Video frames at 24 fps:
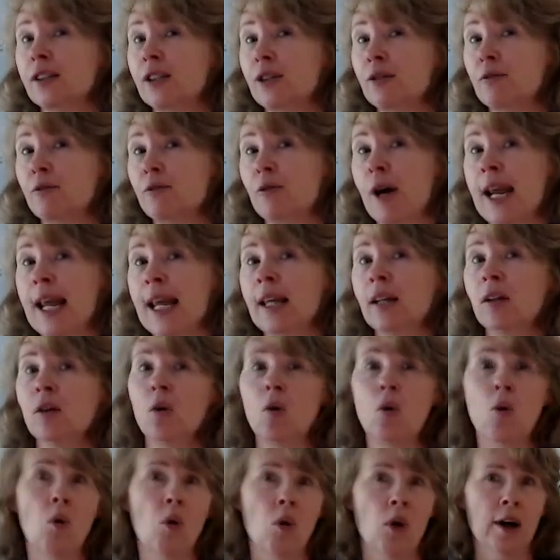rate
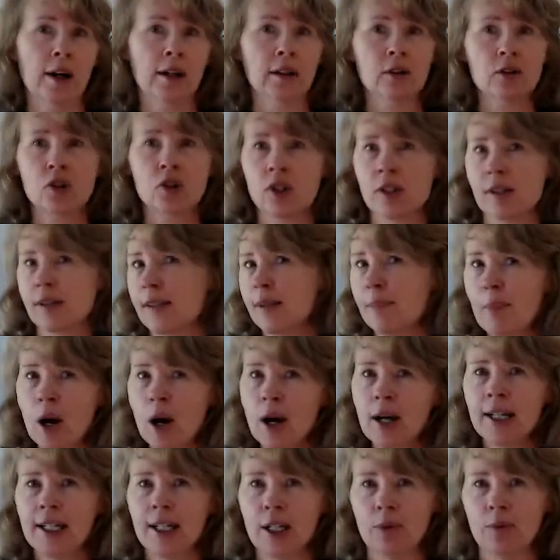or just the
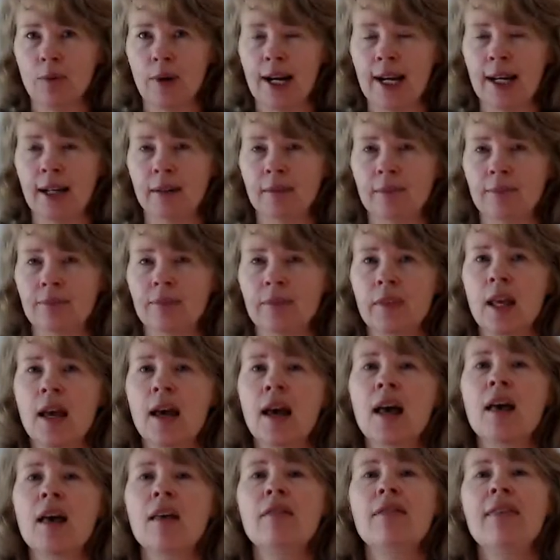market rate.
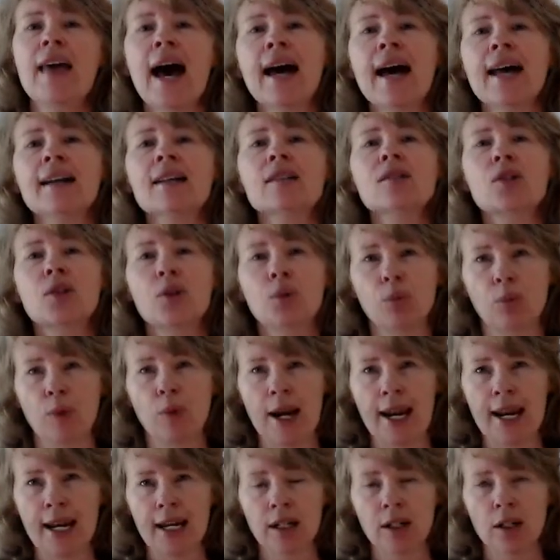That is the
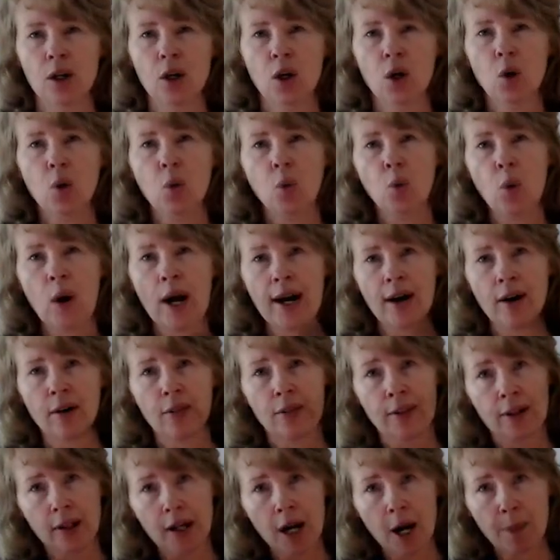rate where the
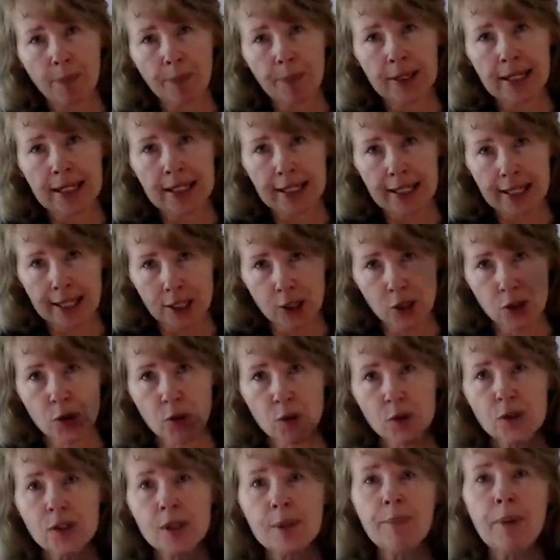company issues
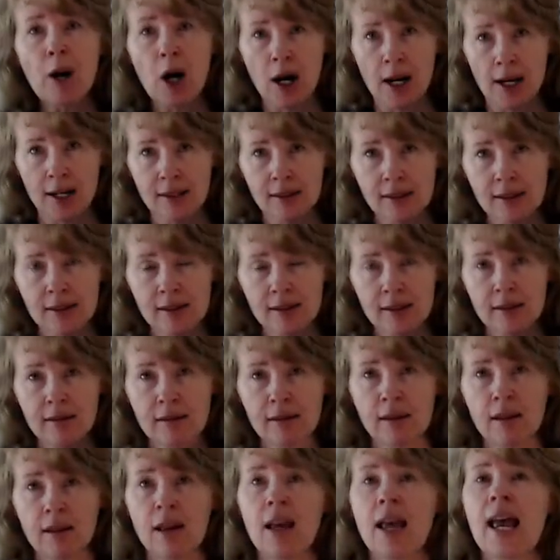the bonds
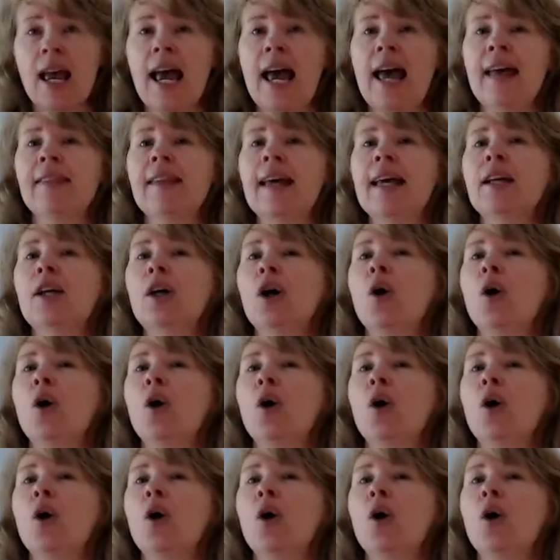and they go